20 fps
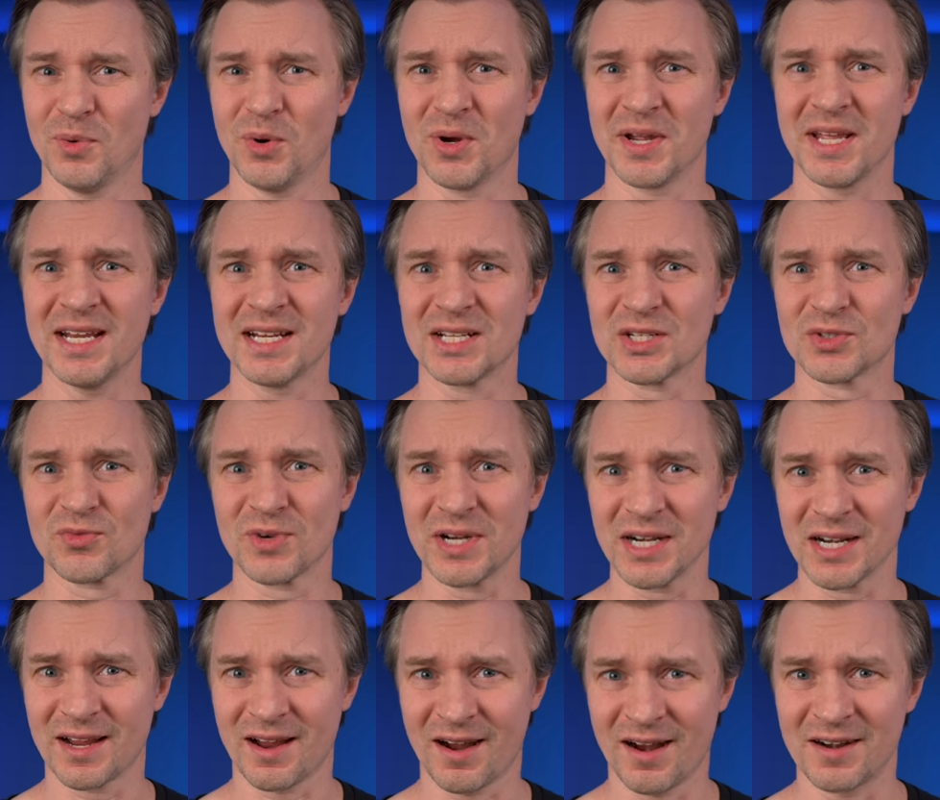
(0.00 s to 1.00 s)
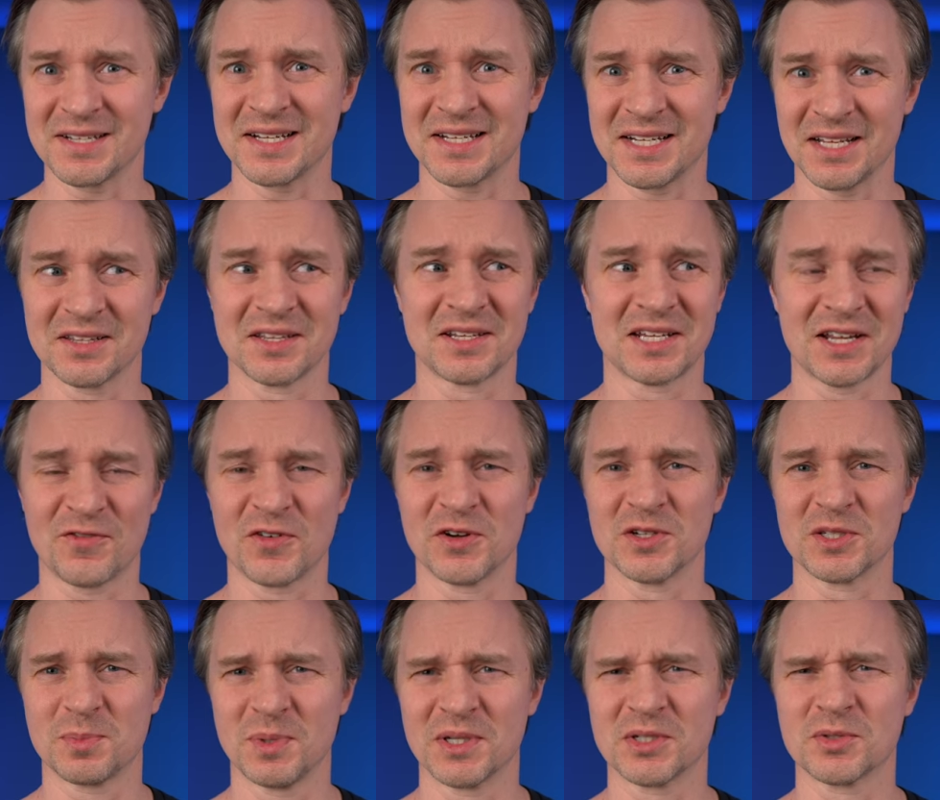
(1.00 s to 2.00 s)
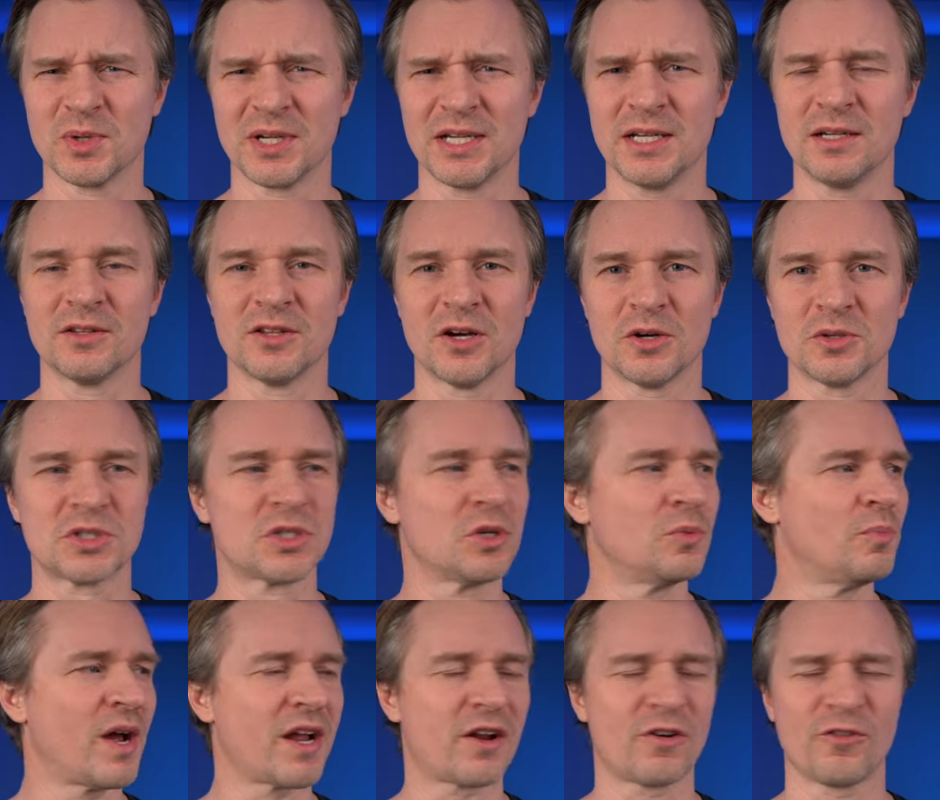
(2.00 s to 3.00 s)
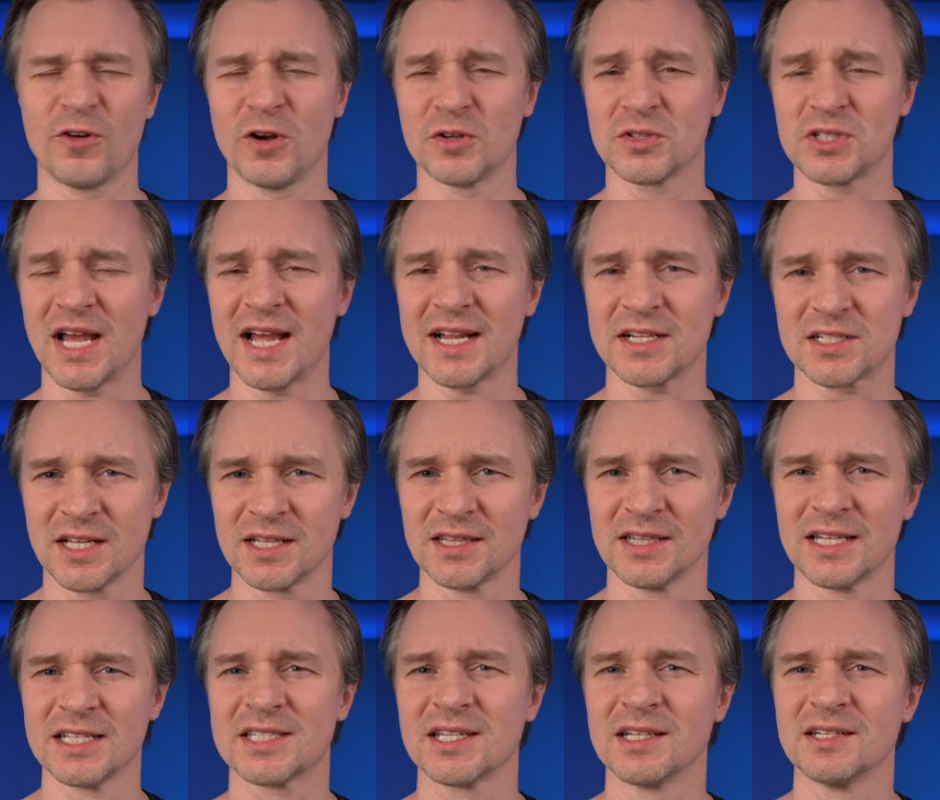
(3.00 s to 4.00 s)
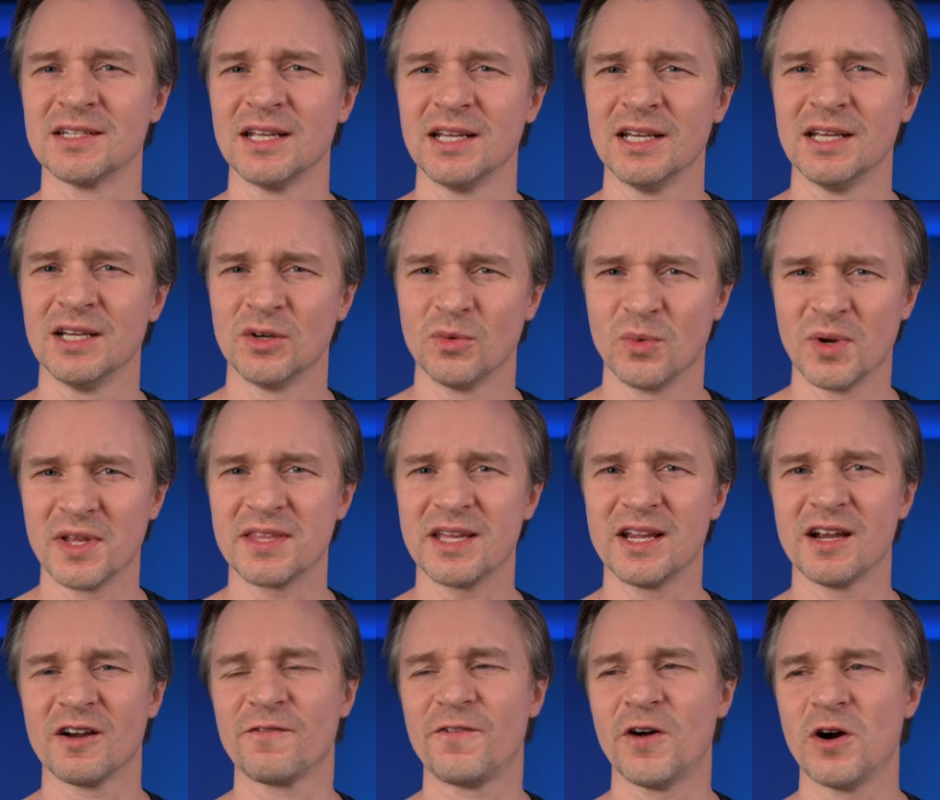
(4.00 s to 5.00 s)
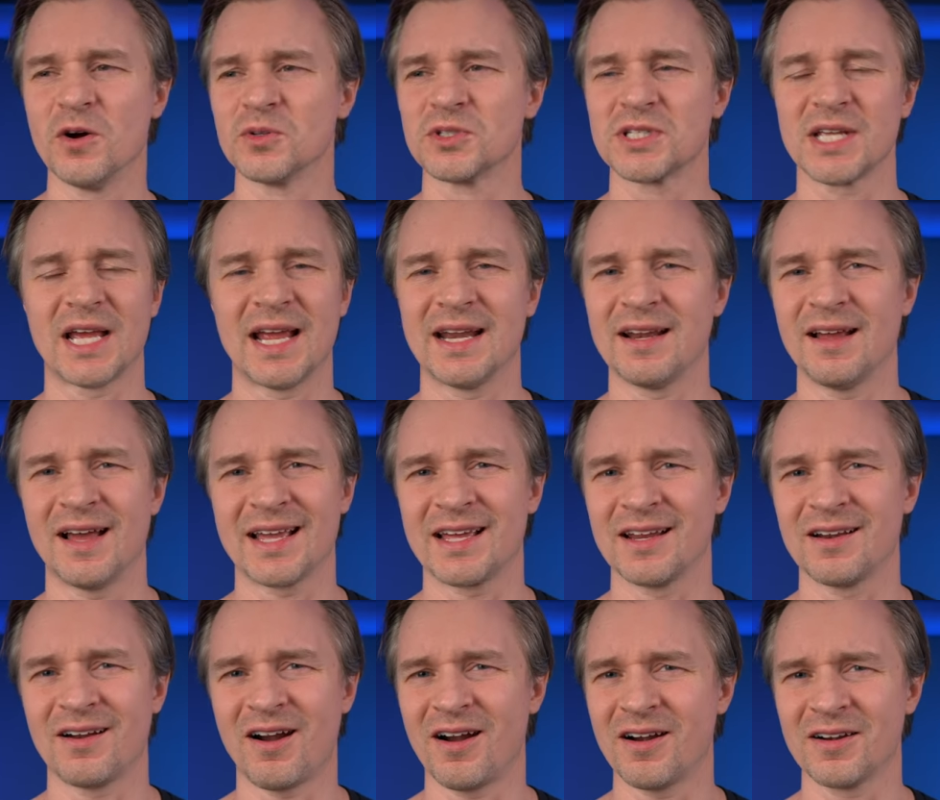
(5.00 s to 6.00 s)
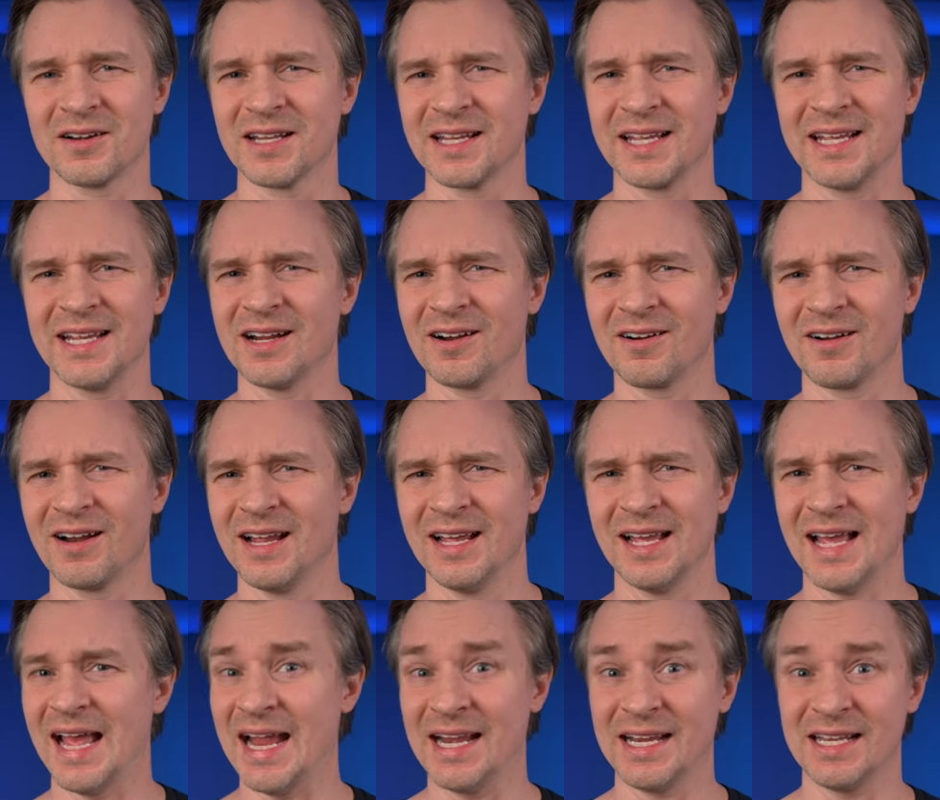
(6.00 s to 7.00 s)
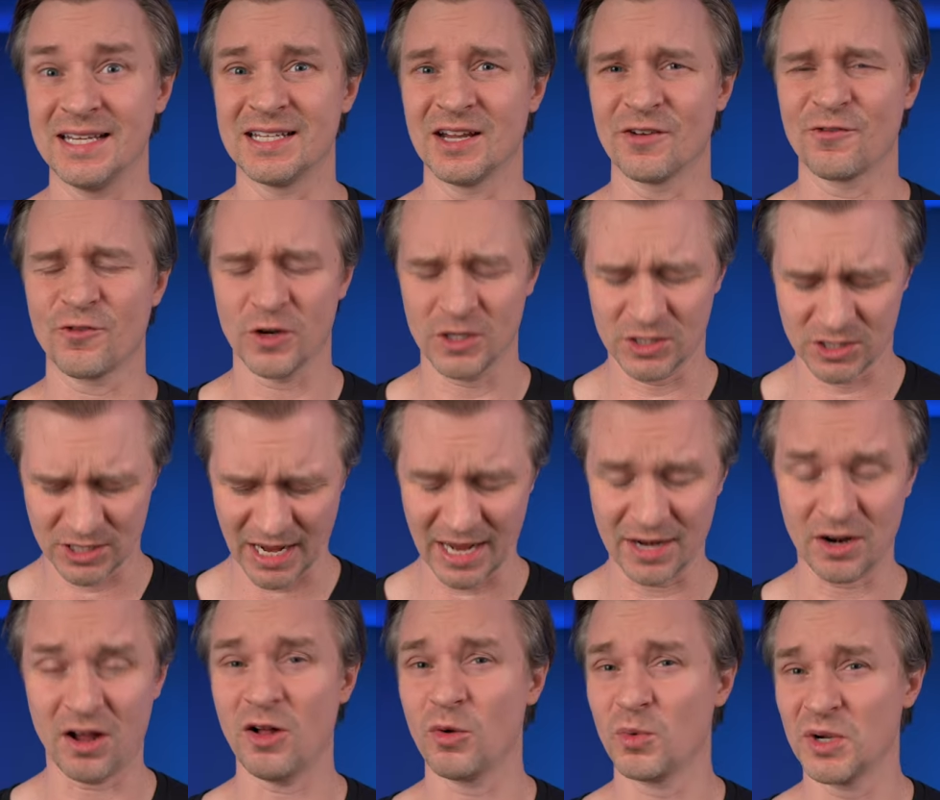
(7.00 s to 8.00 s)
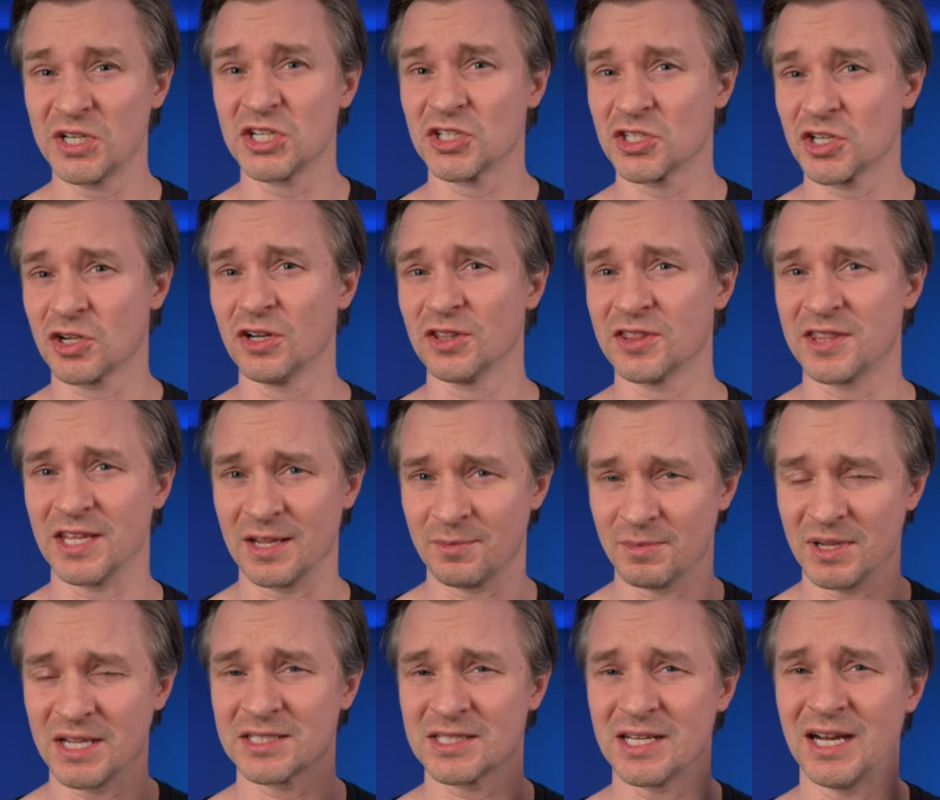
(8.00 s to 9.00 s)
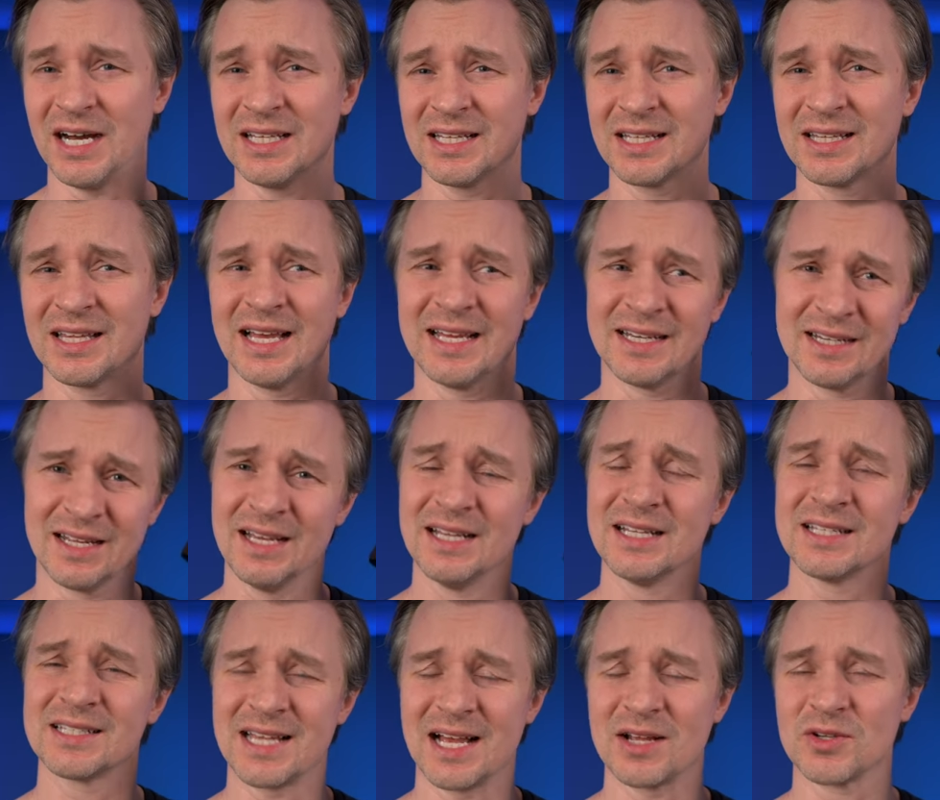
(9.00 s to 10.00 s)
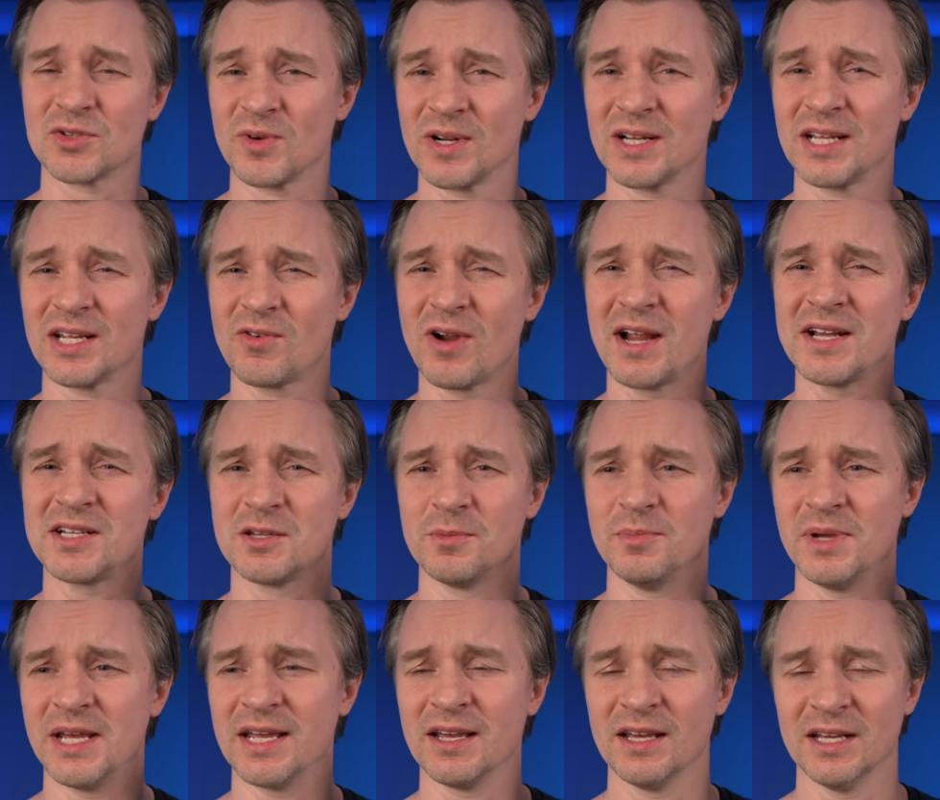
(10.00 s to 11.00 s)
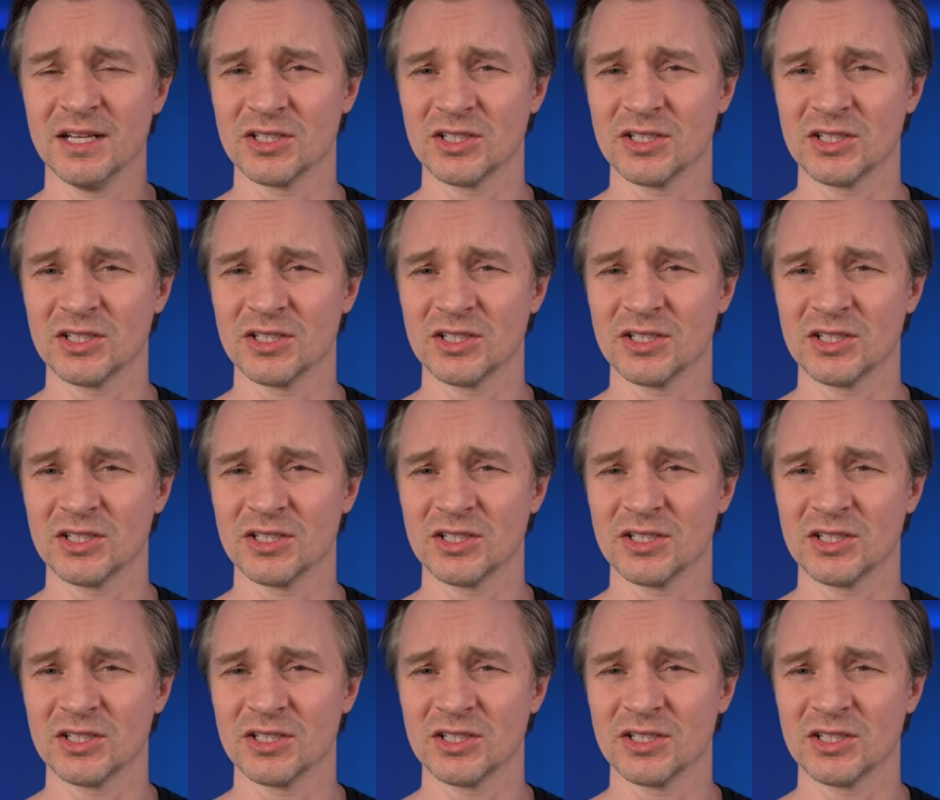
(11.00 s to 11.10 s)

Boy, it is really hard to tell the difference between those two microphones. I actually listened with earphones and I could hardly hear any difference at all, which is a good thing because the Hollyland sounds really great to me.